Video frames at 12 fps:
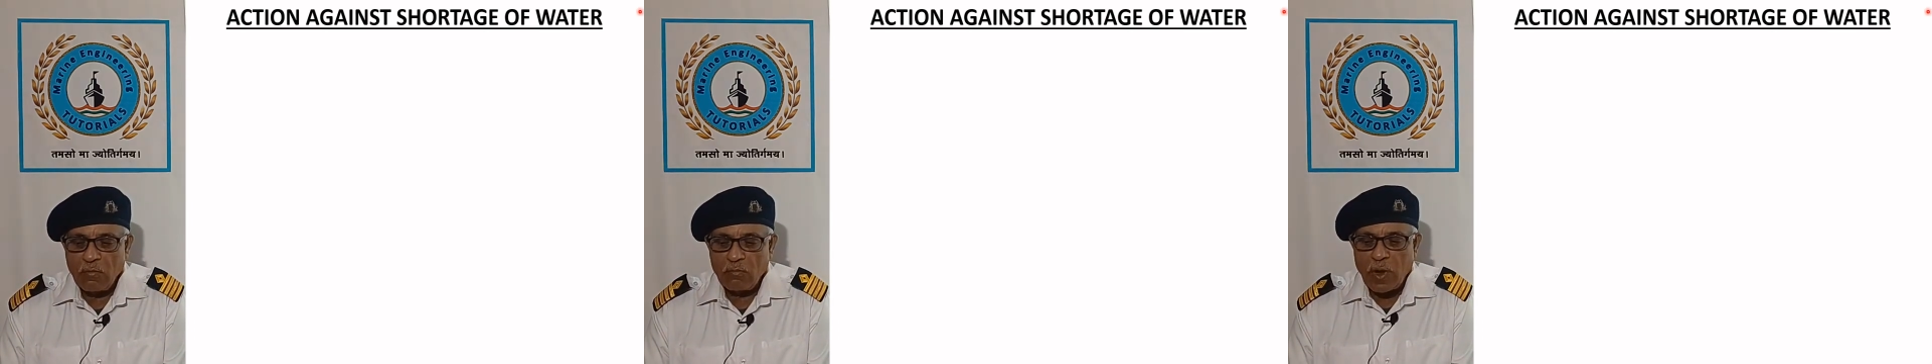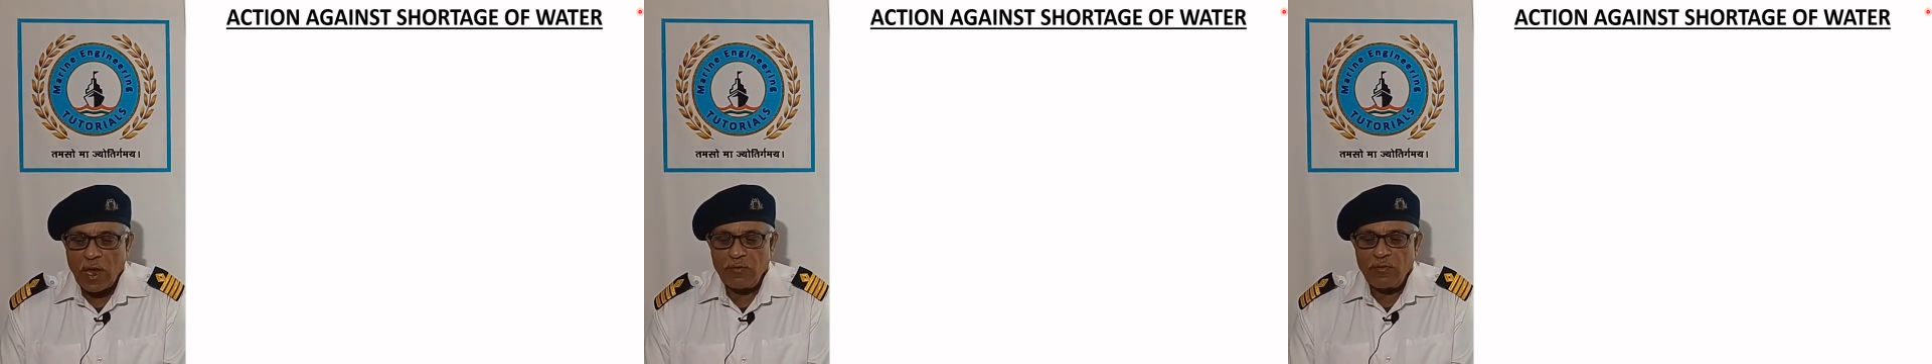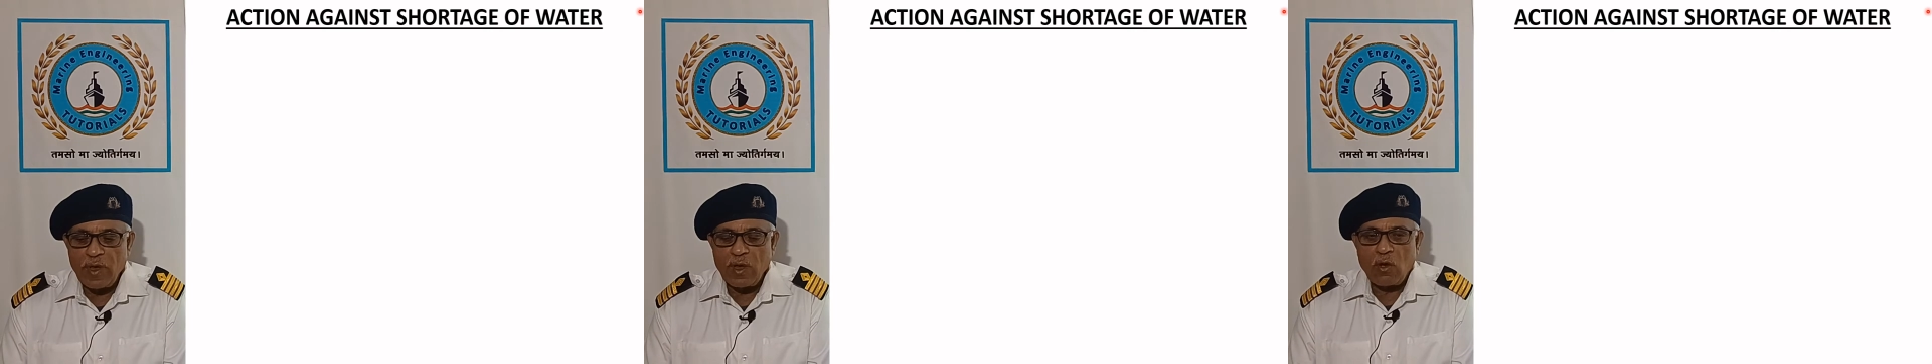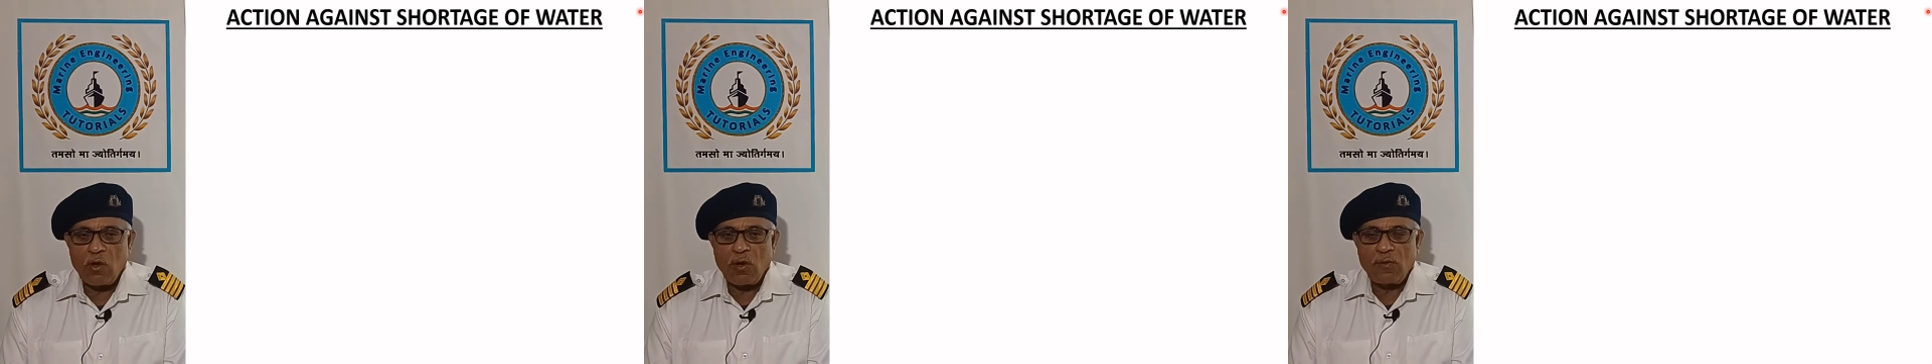by way
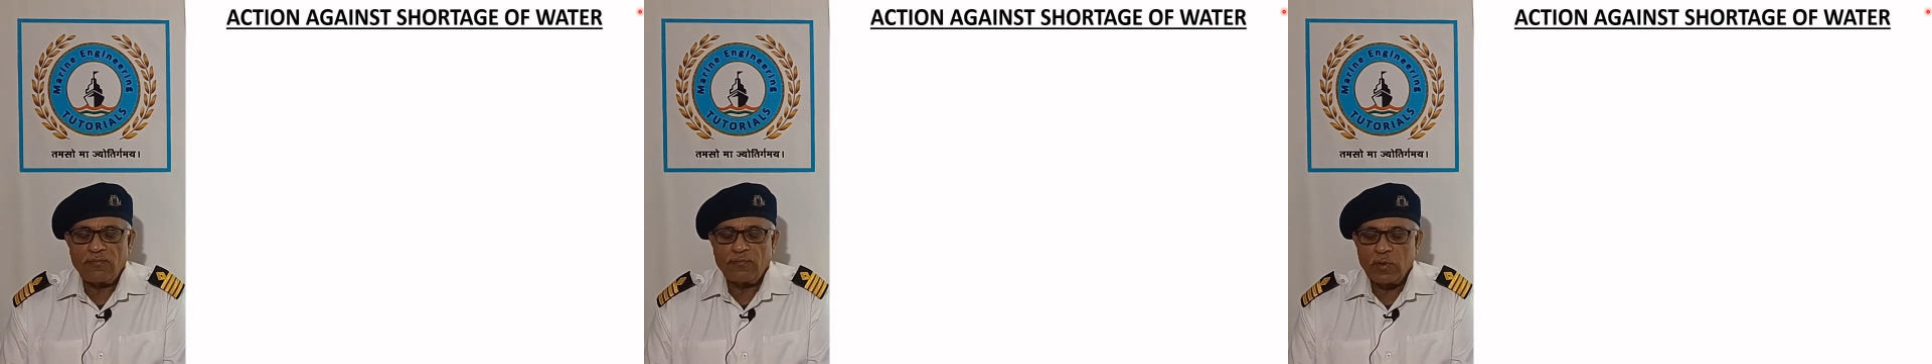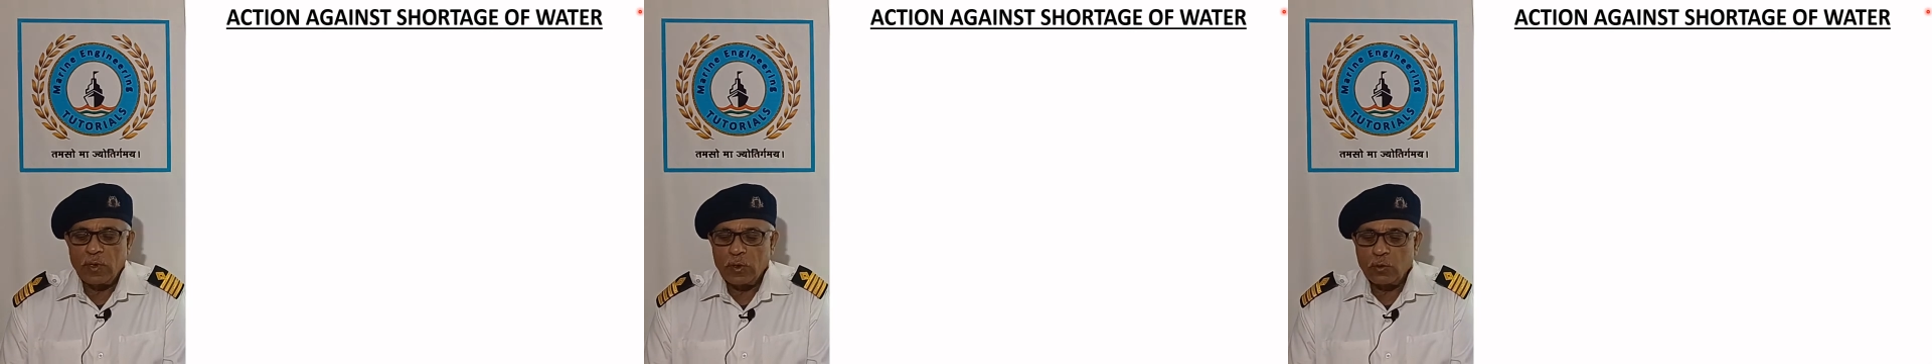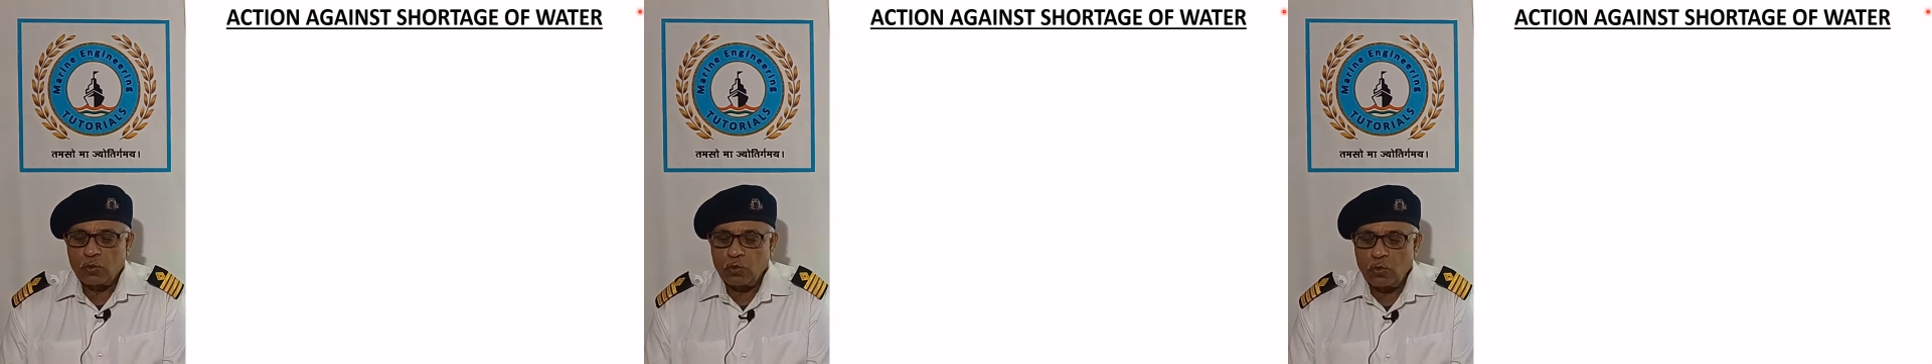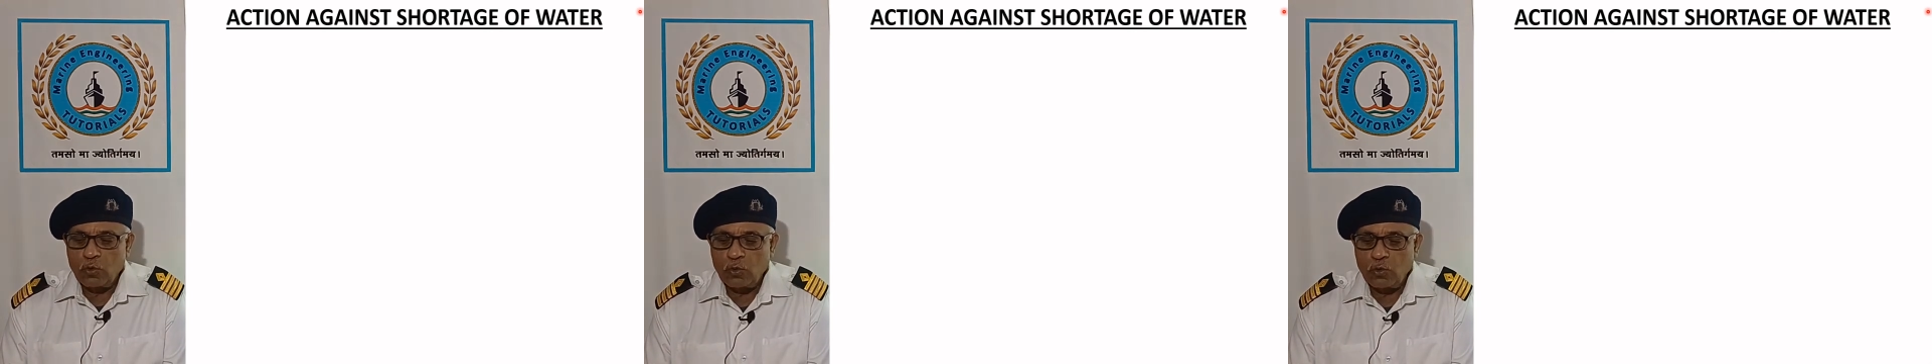of
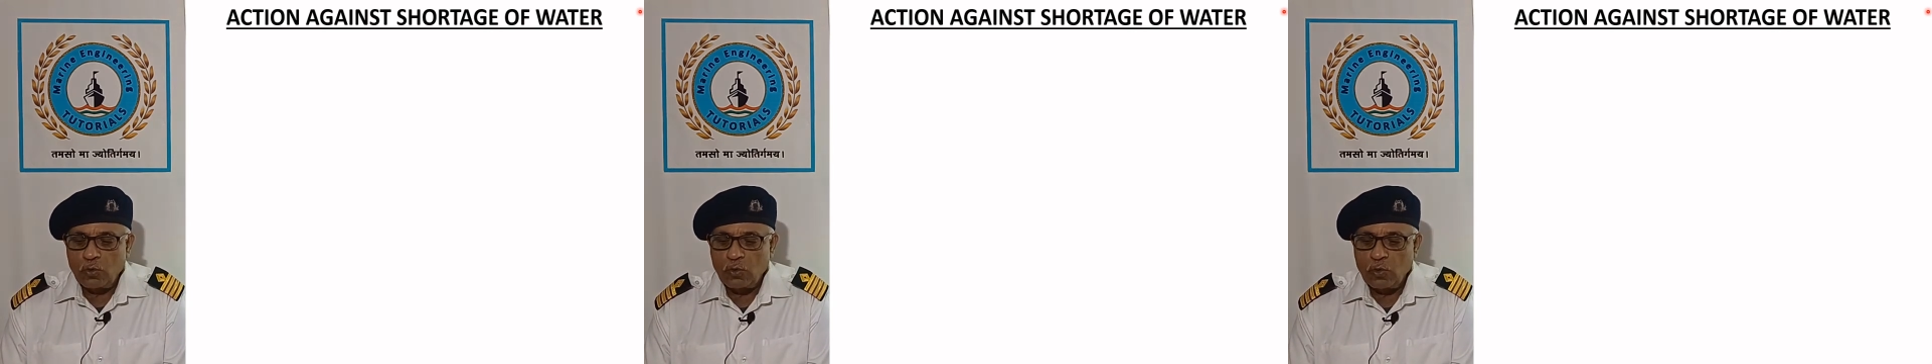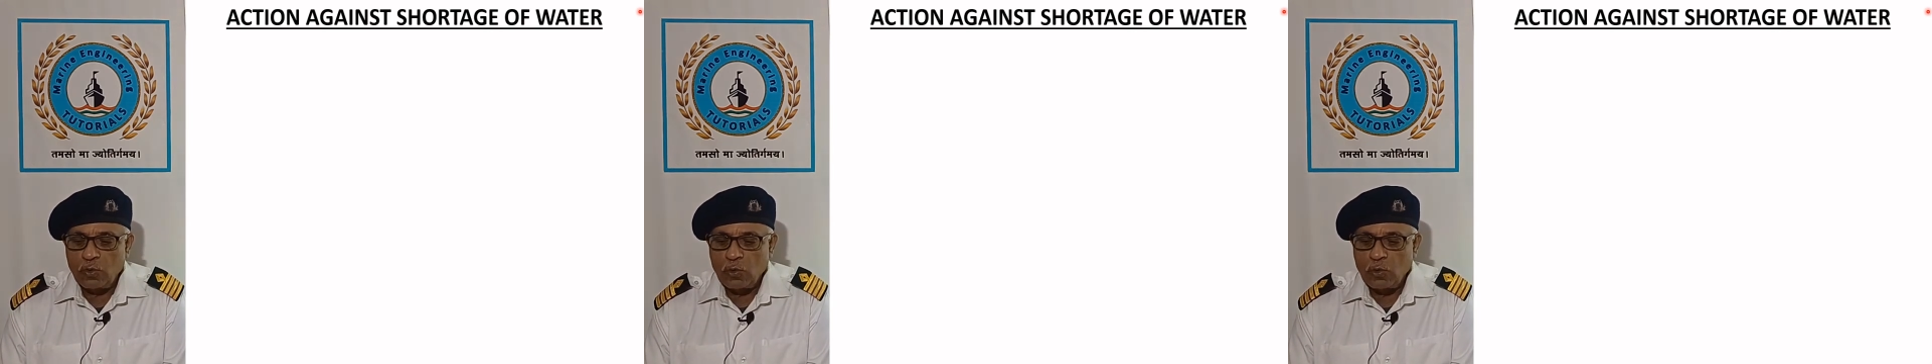2